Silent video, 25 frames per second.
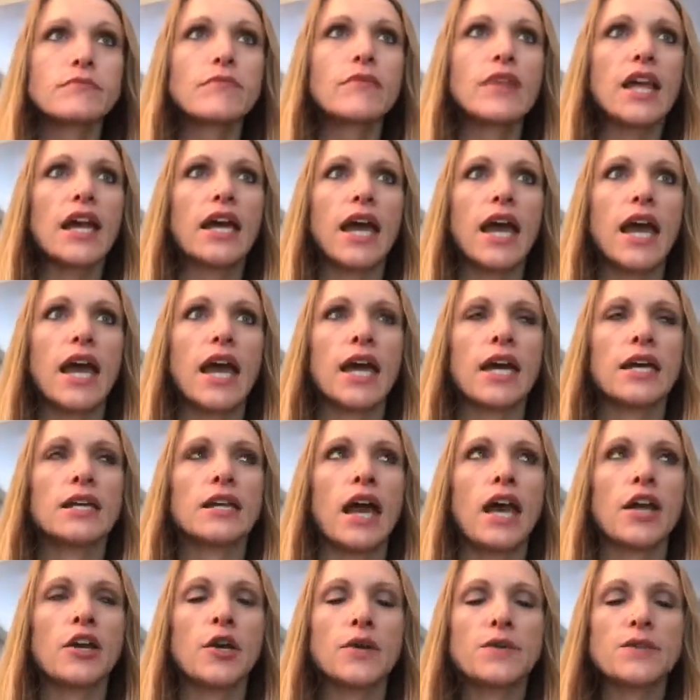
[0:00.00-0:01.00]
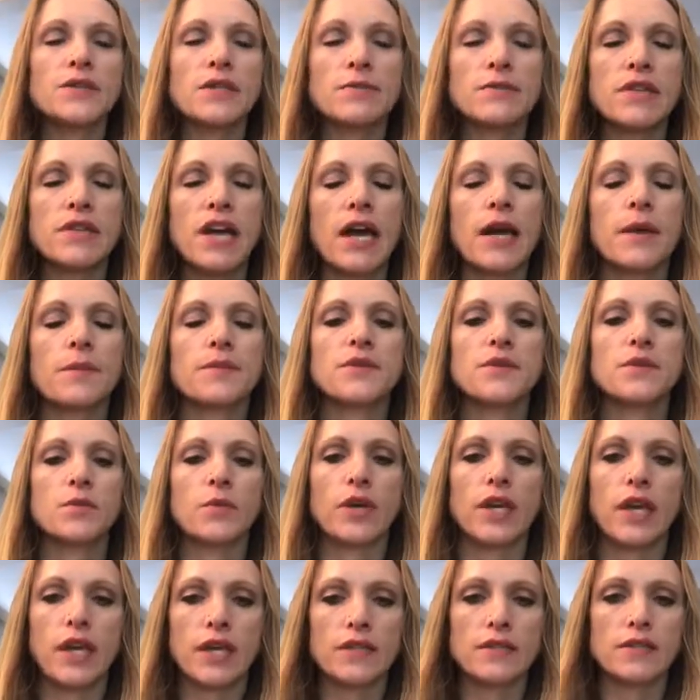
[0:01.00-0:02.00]
And I know sometimes we
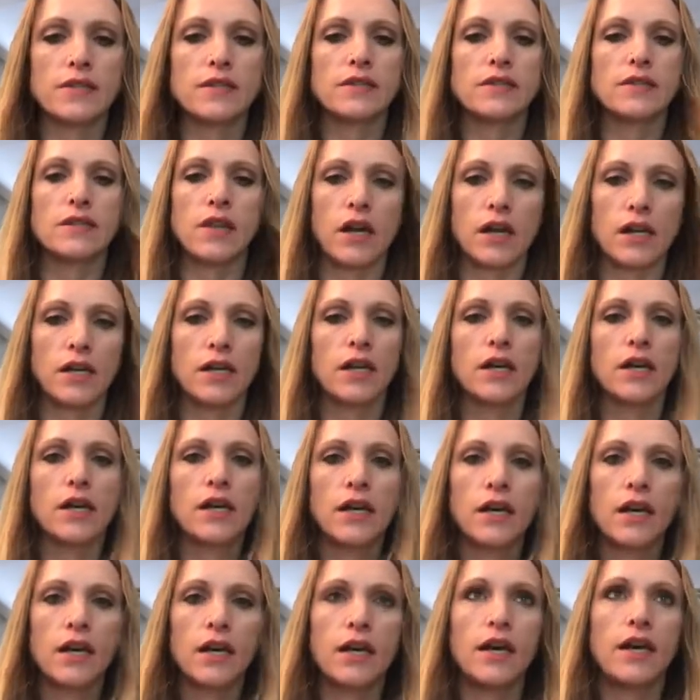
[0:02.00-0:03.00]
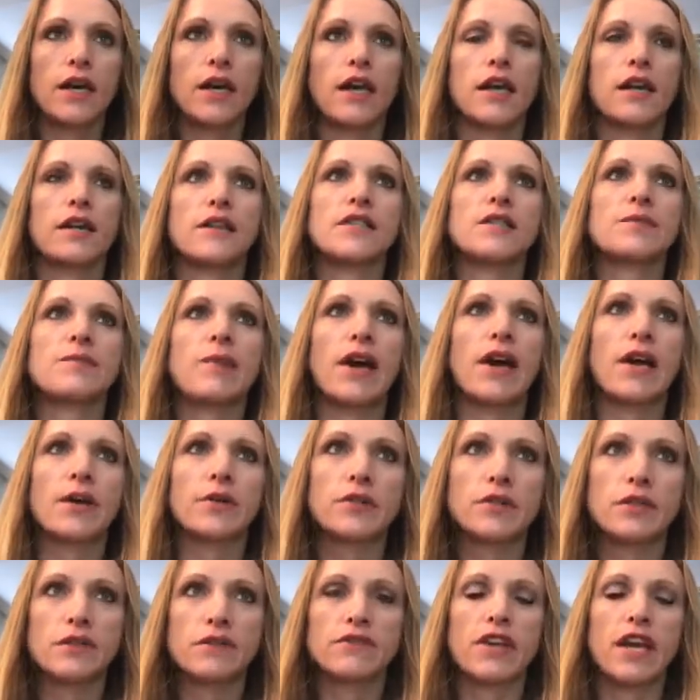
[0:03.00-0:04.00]
get stuck in a
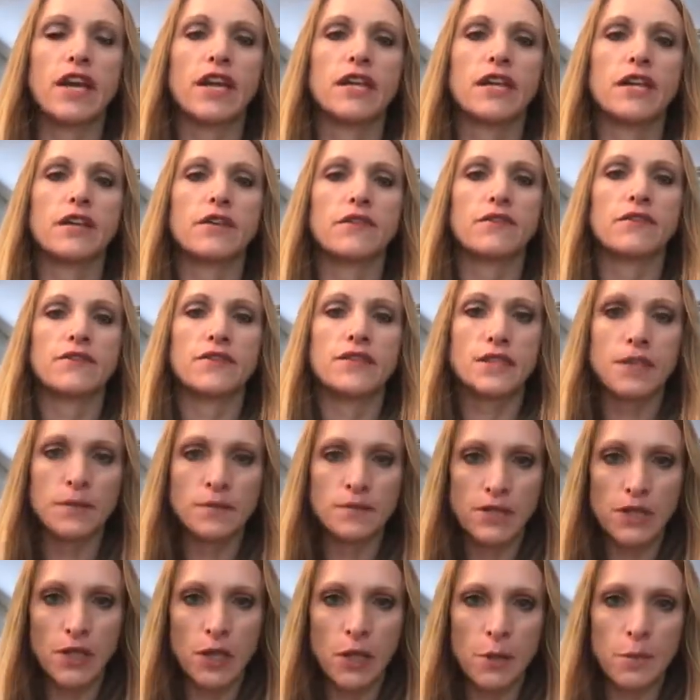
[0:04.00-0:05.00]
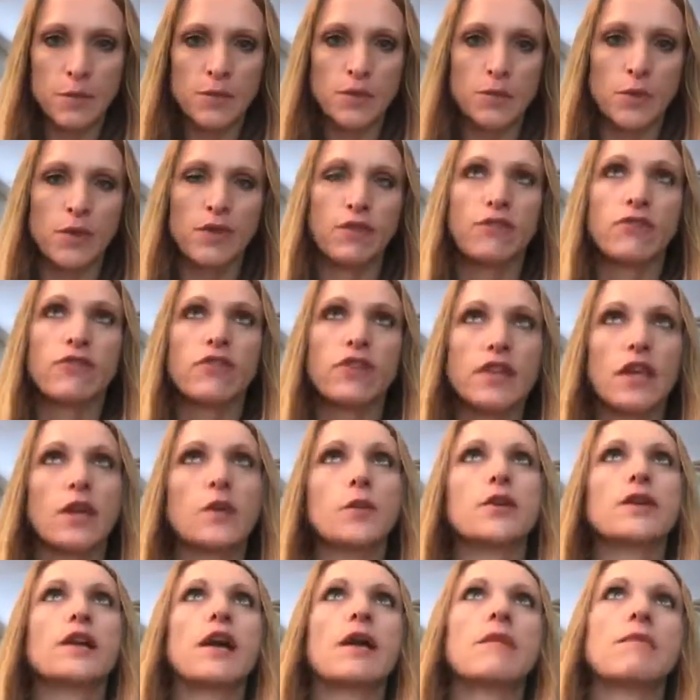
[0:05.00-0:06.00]
spiral of negative symptoms. We feel like
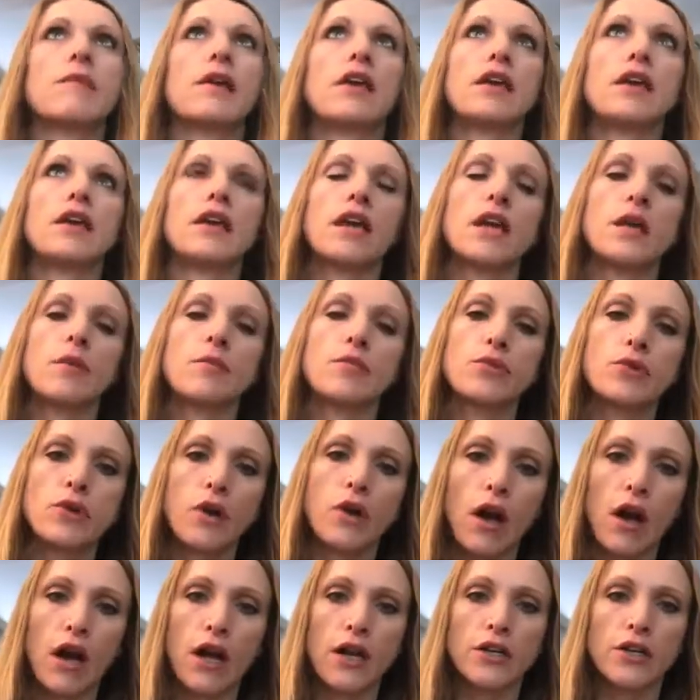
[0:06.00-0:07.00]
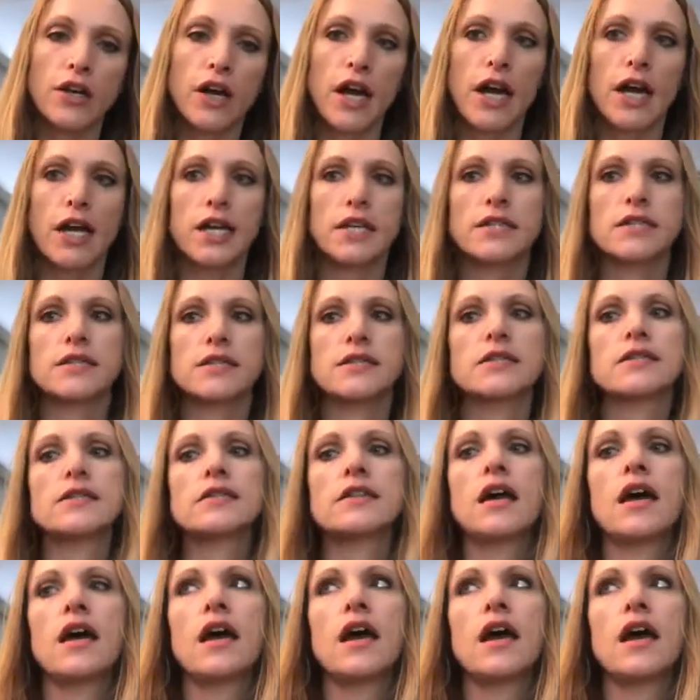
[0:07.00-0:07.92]
we're not making any progress.